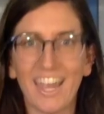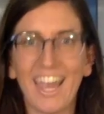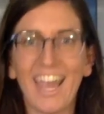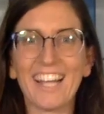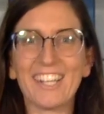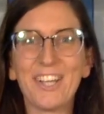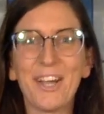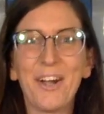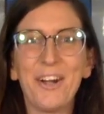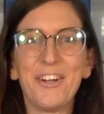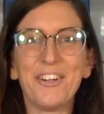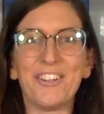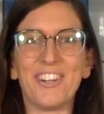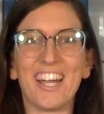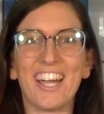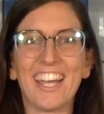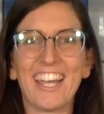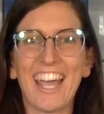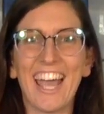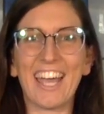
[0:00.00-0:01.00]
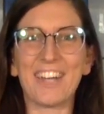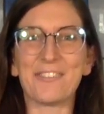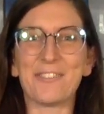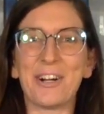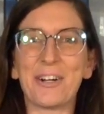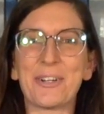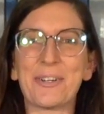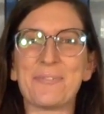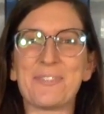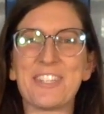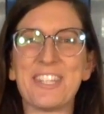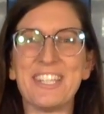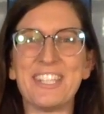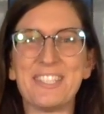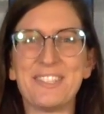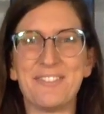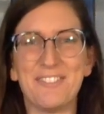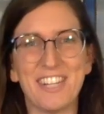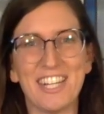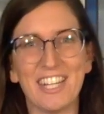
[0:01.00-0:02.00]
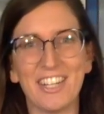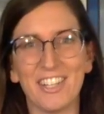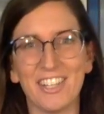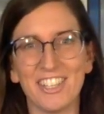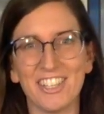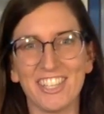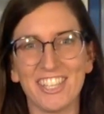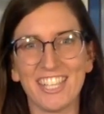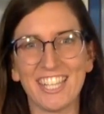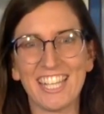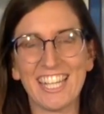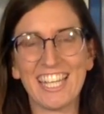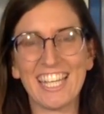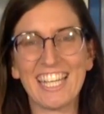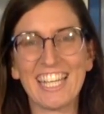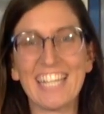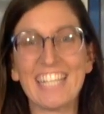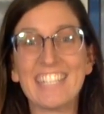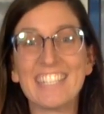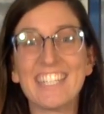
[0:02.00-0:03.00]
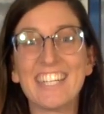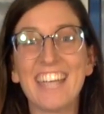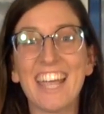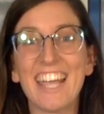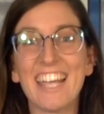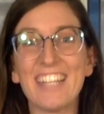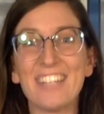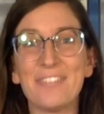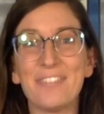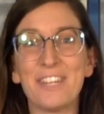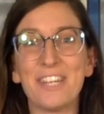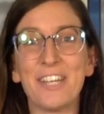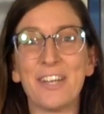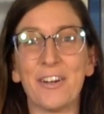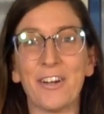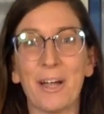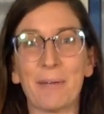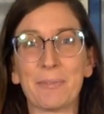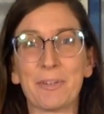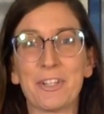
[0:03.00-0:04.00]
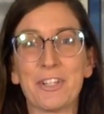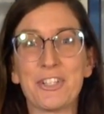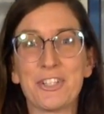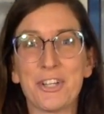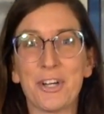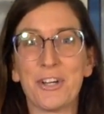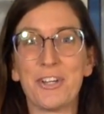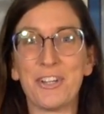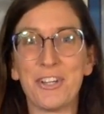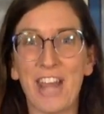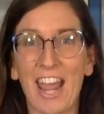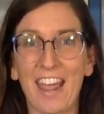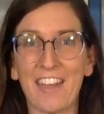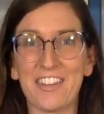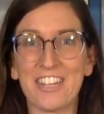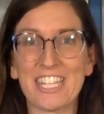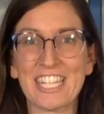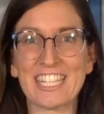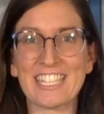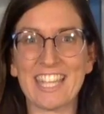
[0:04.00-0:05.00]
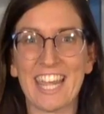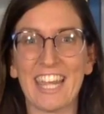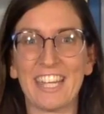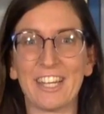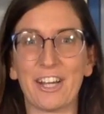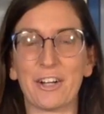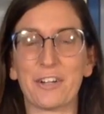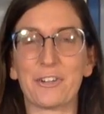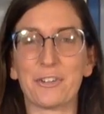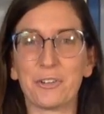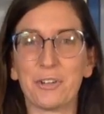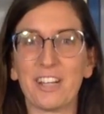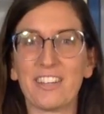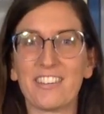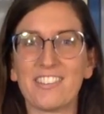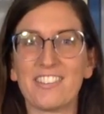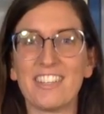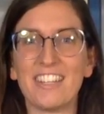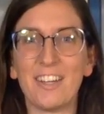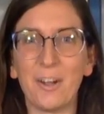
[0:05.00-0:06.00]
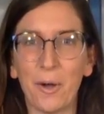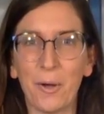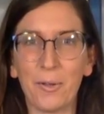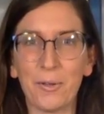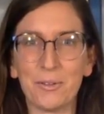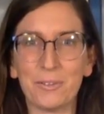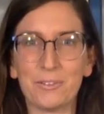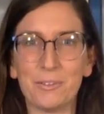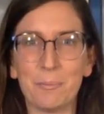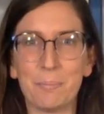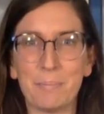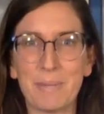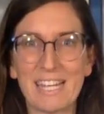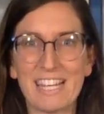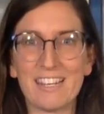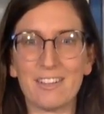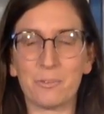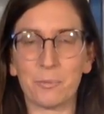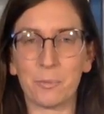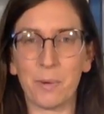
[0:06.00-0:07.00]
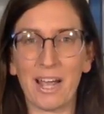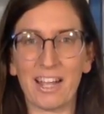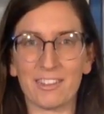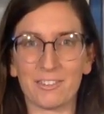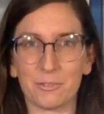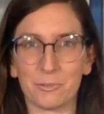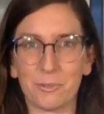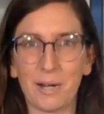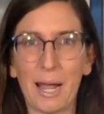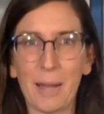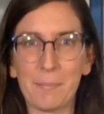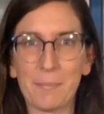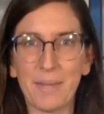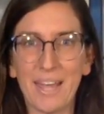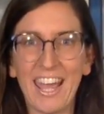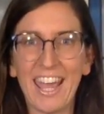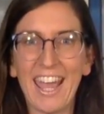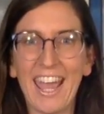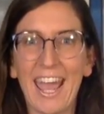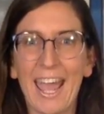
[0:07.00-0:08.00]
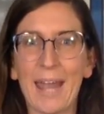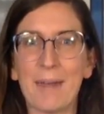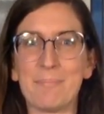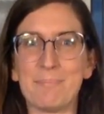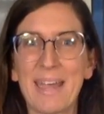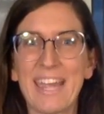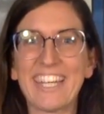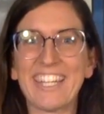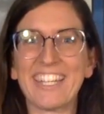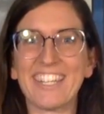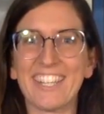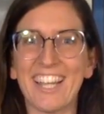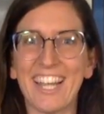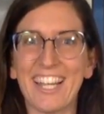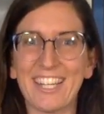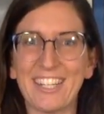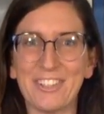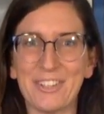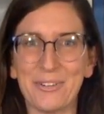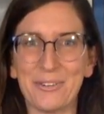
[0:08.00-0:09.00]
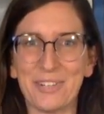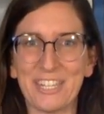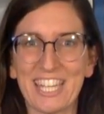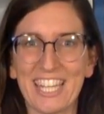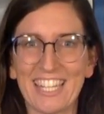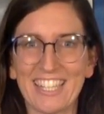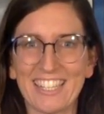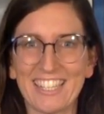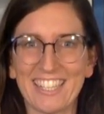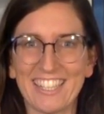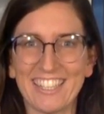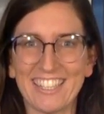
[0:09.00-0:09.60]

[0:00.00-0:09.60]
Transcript: Hello and welcome to this video. In today's video I'm going to show you how you can take a crusty old beeswax wrap and make it like new again.